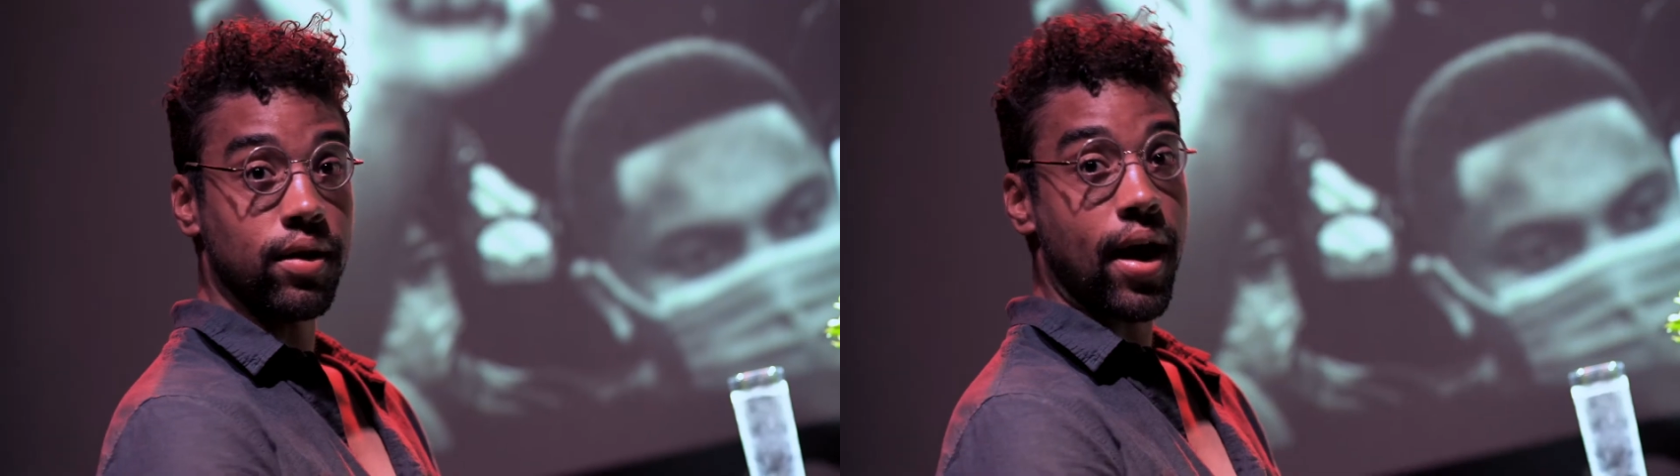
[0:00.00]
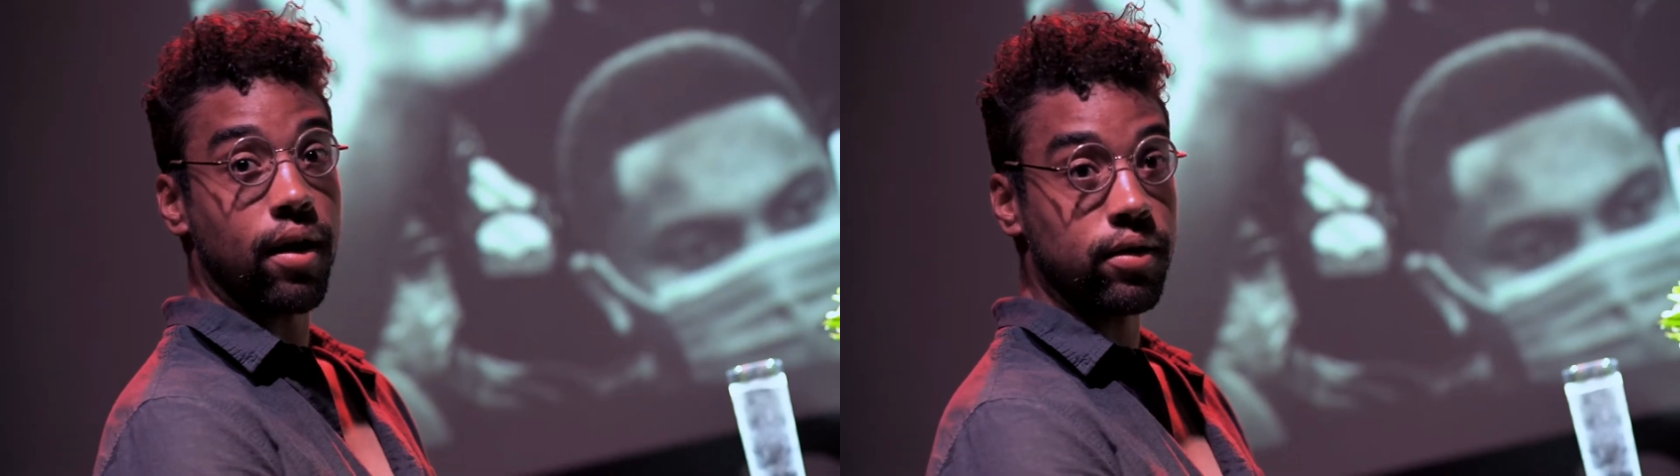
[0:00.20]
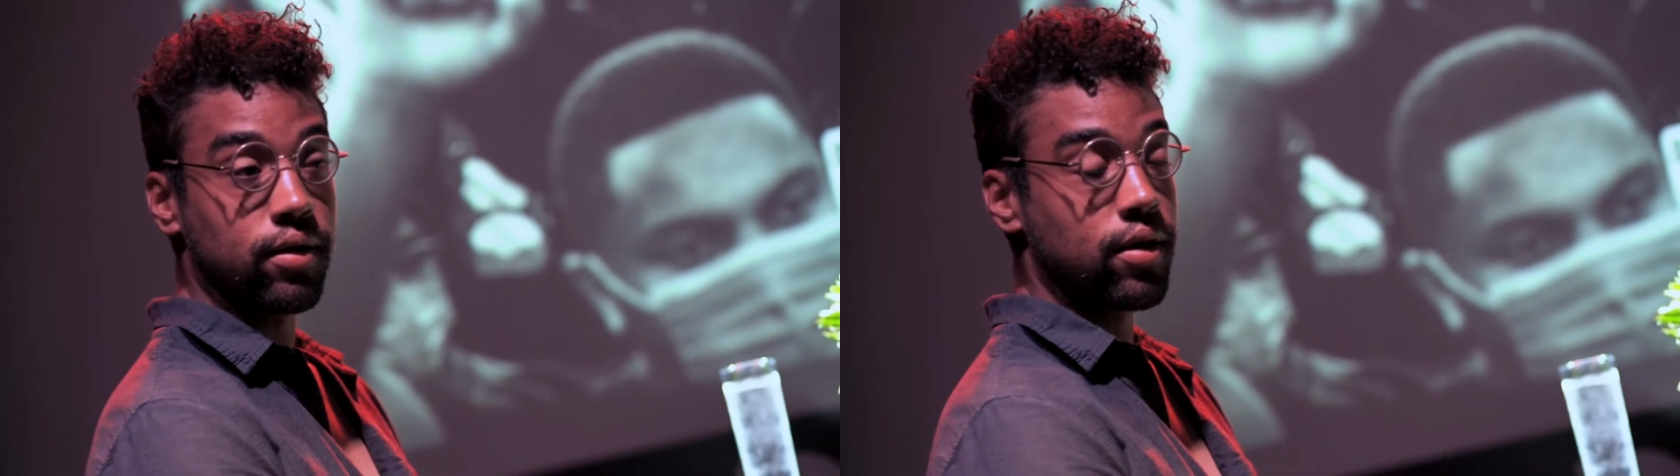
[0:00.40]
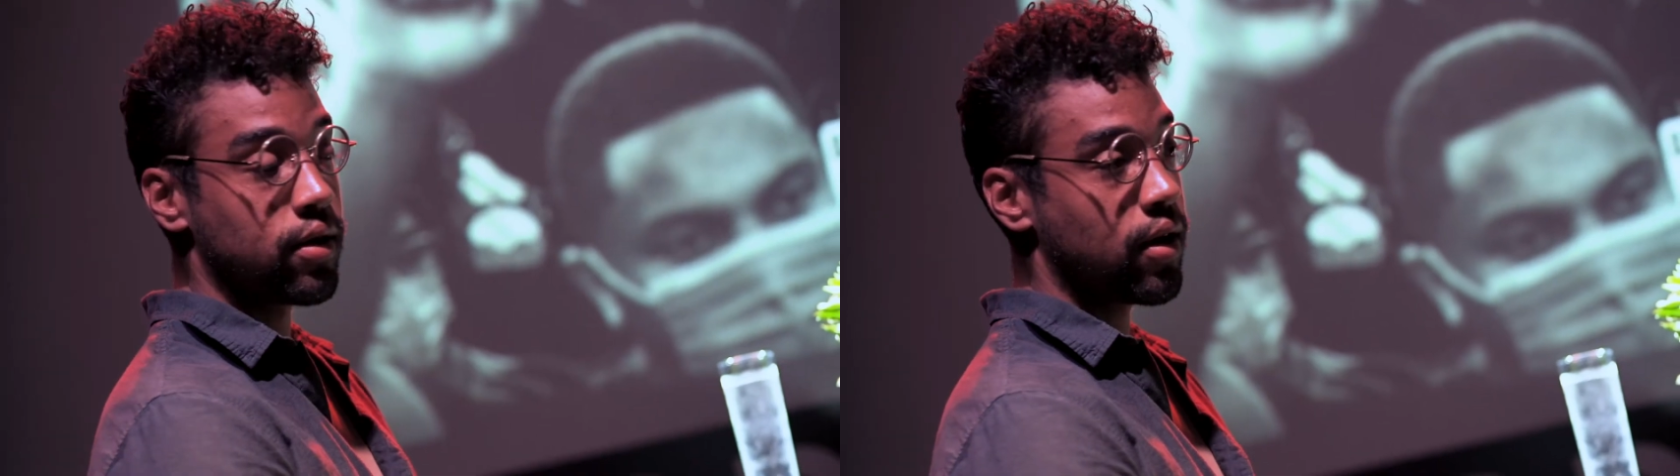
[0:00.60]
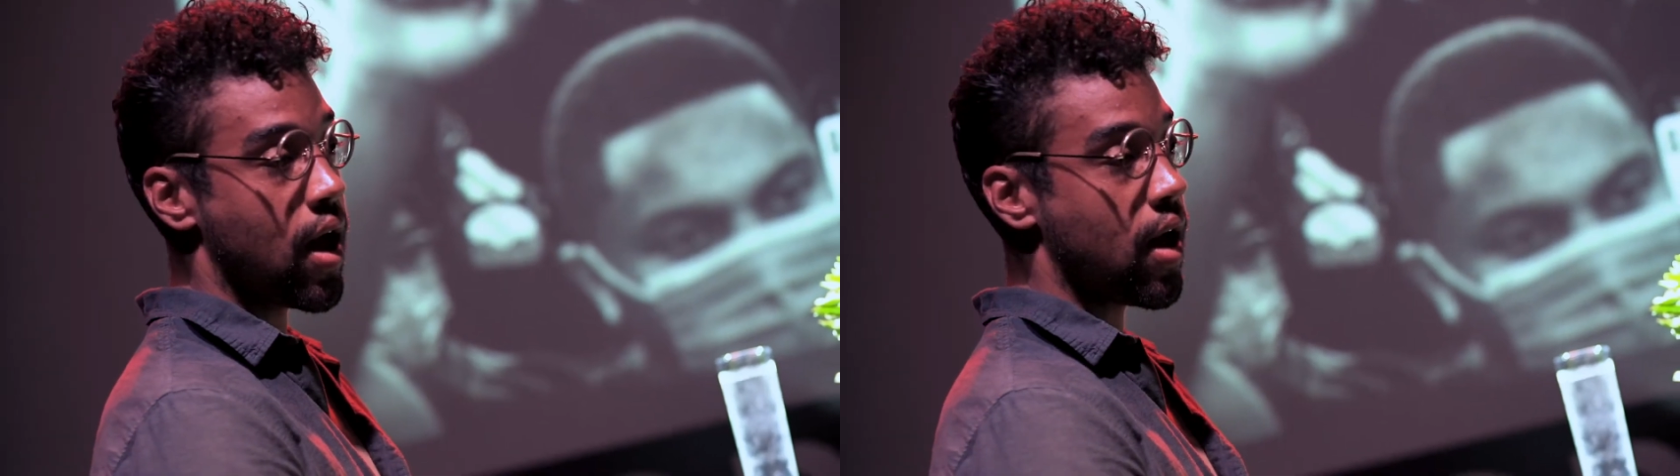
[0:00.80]
now.
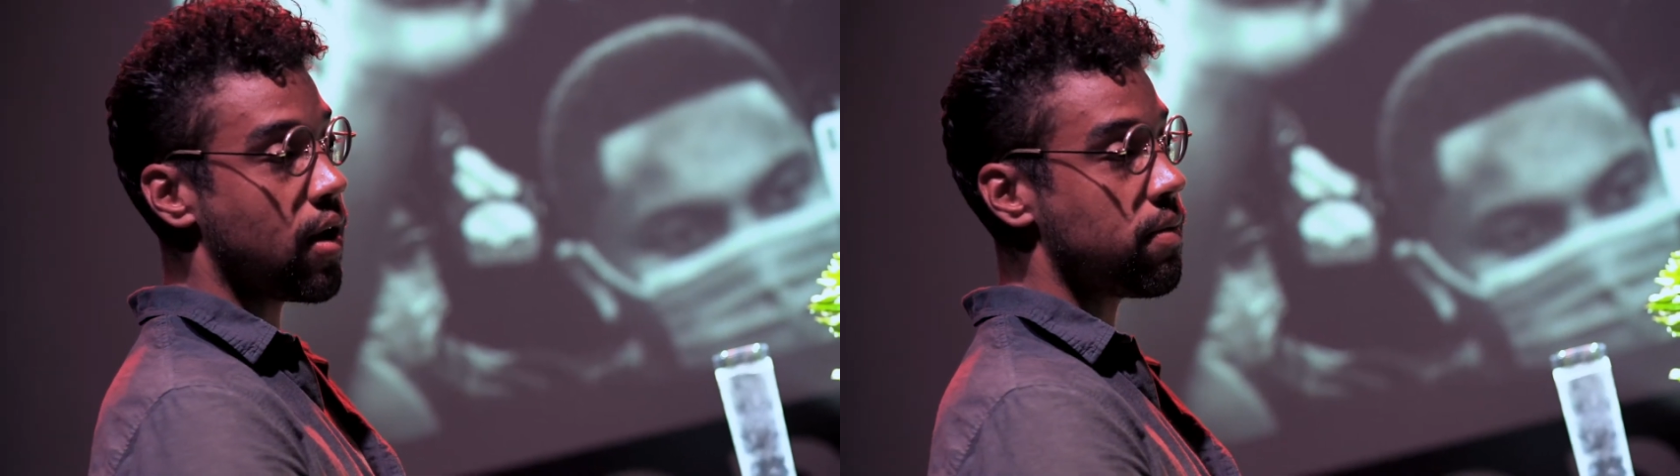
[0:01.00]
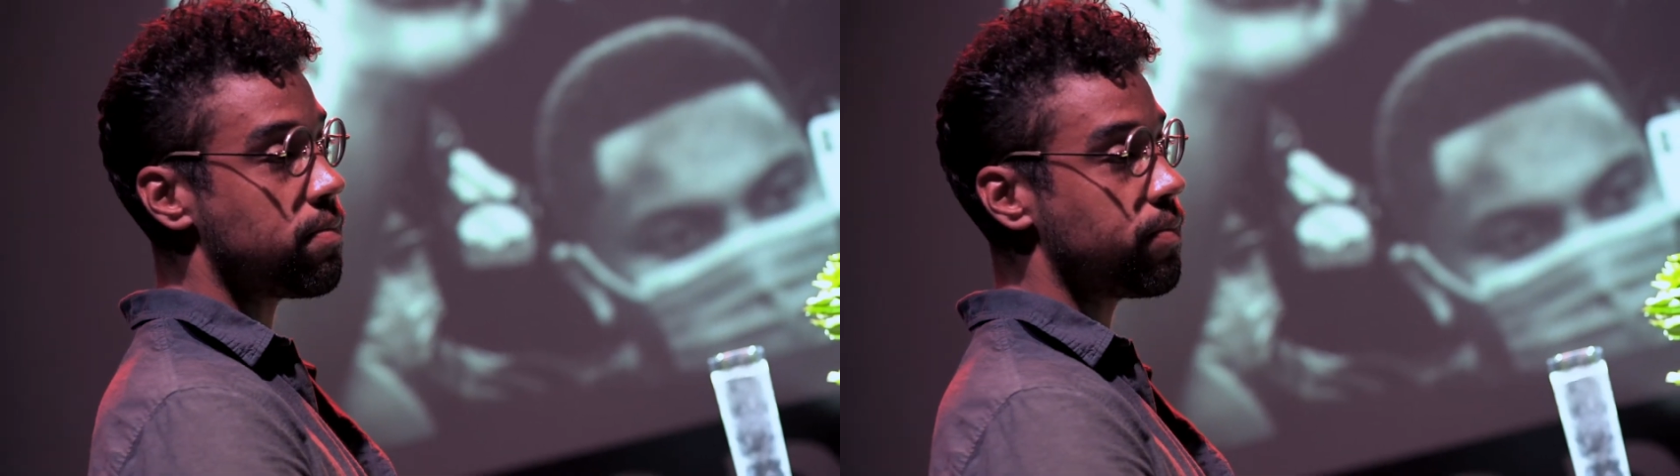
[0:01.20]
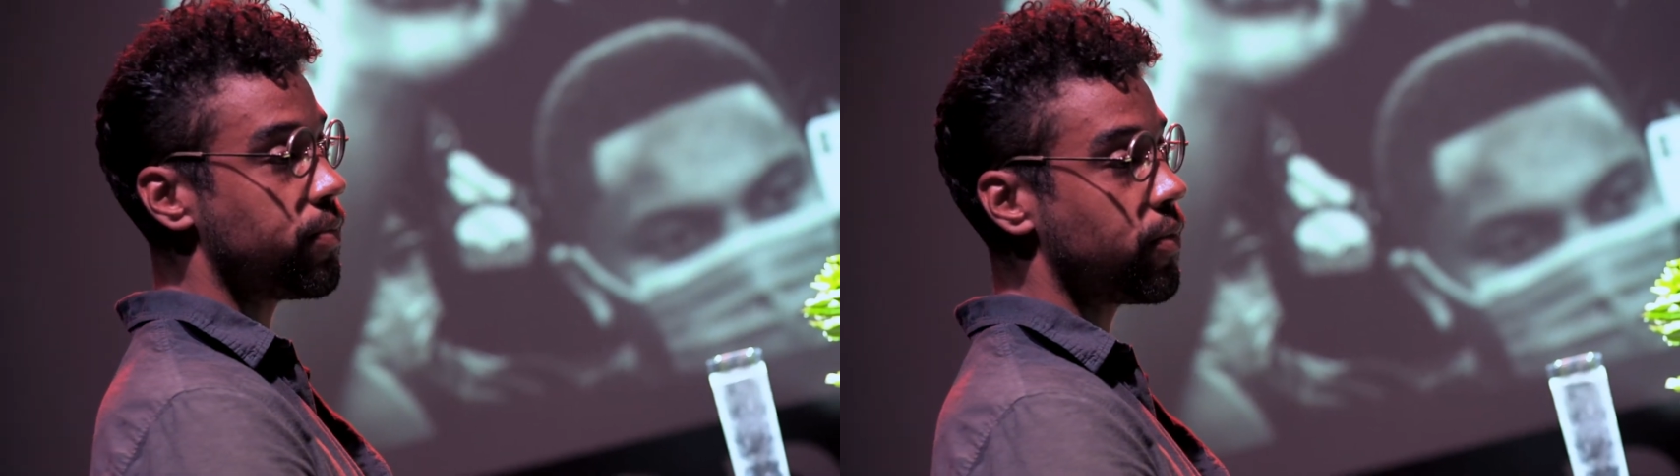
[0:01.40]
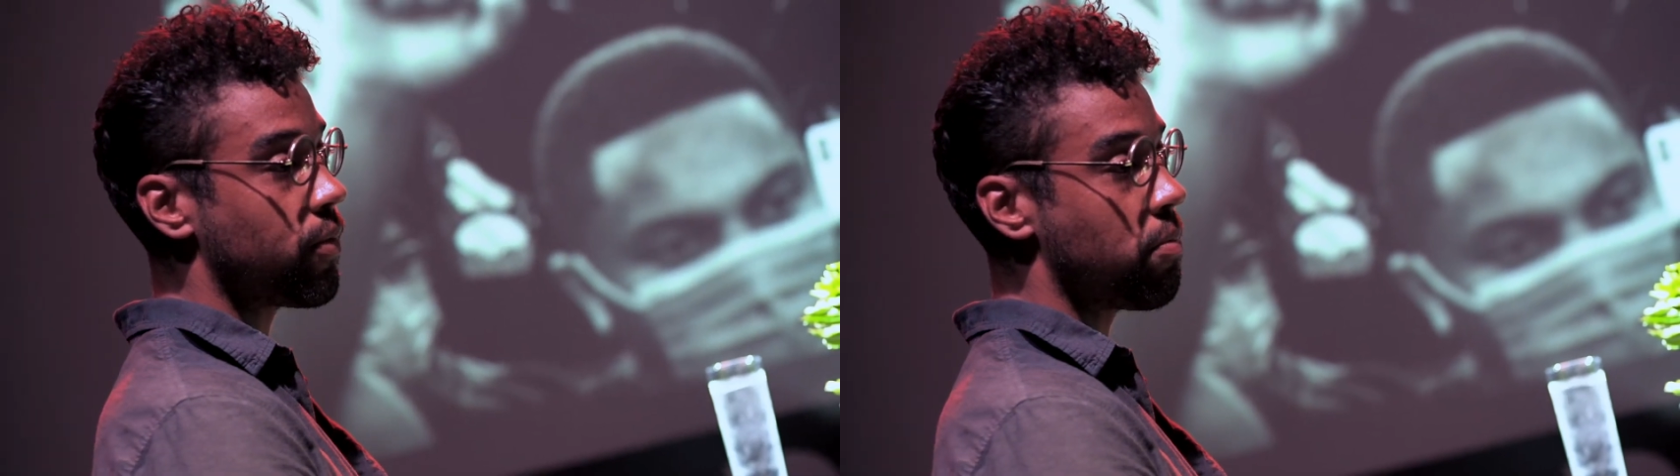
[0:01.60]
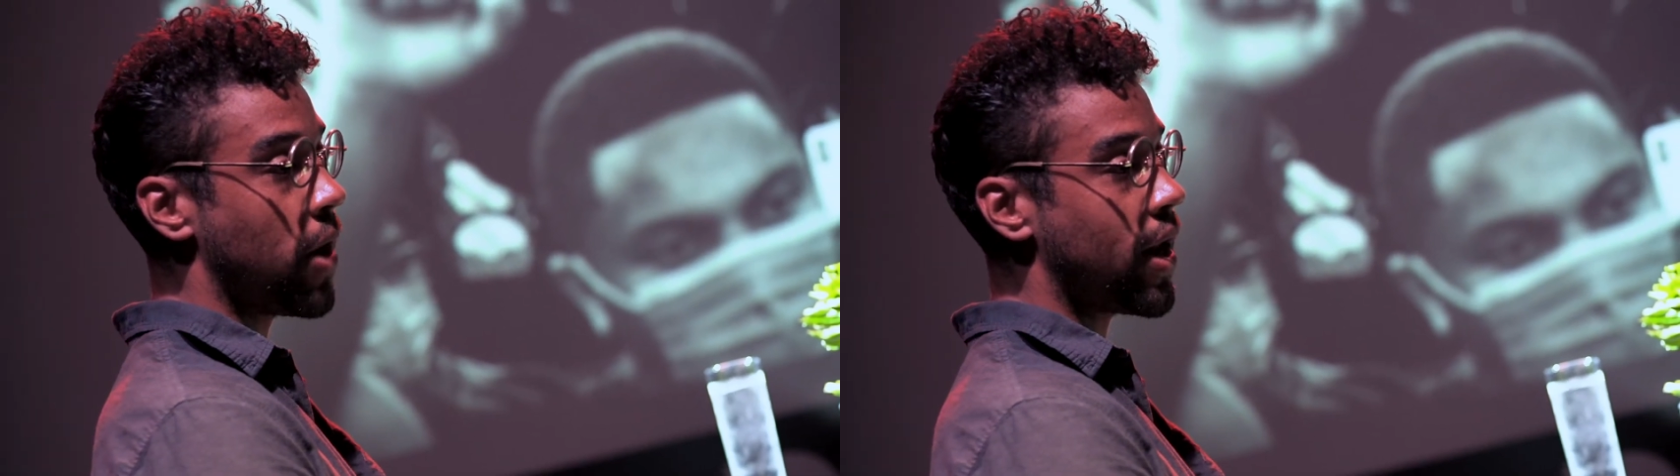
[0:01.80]

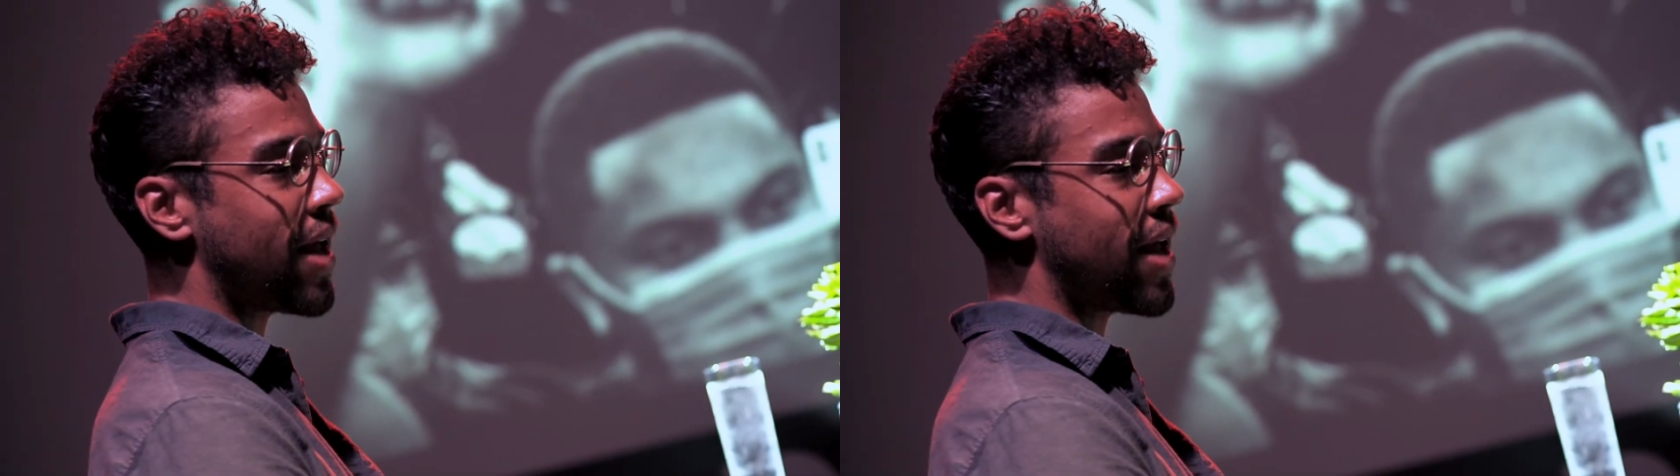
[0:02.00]
But